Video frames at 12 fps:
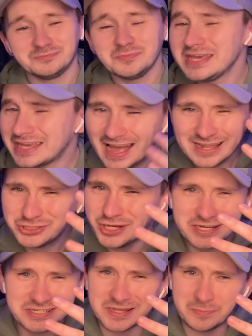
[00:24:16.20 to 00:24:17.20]
He can't
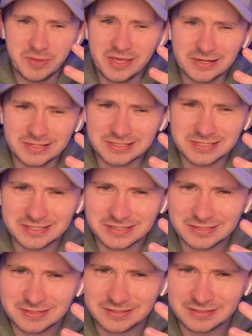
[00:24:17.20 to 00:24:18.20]
change his appearance,
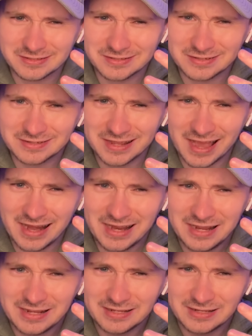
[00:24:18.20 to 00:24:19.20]
can he?
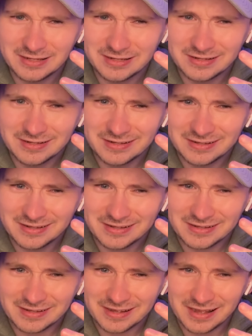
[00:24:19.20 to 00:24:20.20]

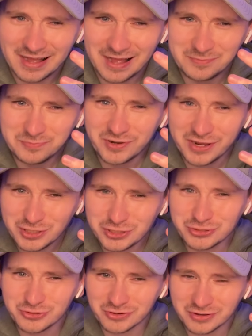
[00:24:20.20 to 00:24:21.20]
I'm pretty
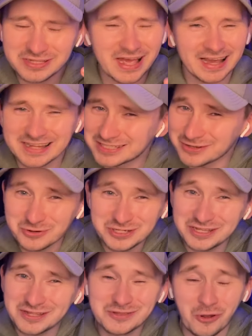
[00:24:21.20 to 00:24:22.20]
sure. Yeah, I can still see
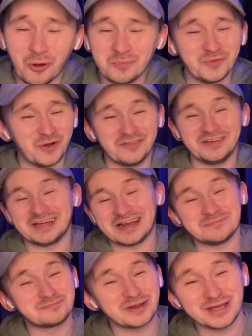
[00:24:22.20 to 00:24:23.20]
the top knot there.
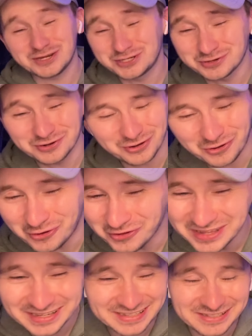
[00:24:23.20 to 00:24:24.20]
I'm pretty sure all
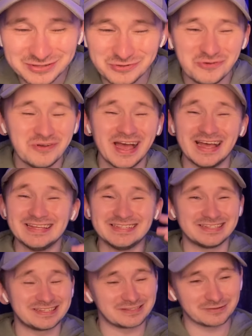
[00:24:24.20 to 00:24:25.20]
he can do
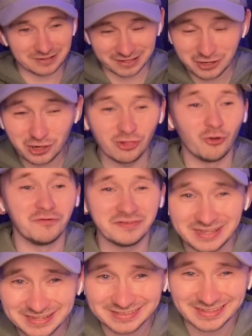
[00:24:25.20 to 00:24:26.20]
is like
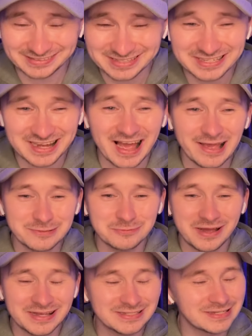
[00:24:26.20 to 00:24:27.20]
clothing, like disguise
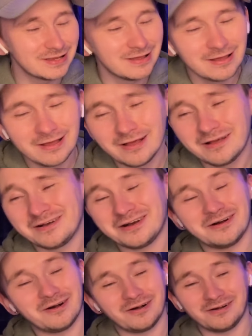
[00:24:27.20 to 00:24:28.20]
wise.
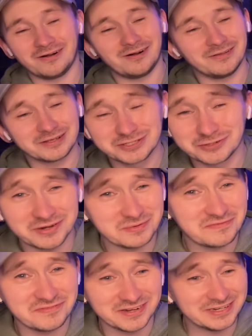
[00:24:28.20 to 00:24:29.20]
Oh, this is going to be
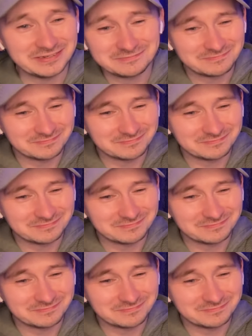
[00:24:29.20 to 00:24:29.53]
funny.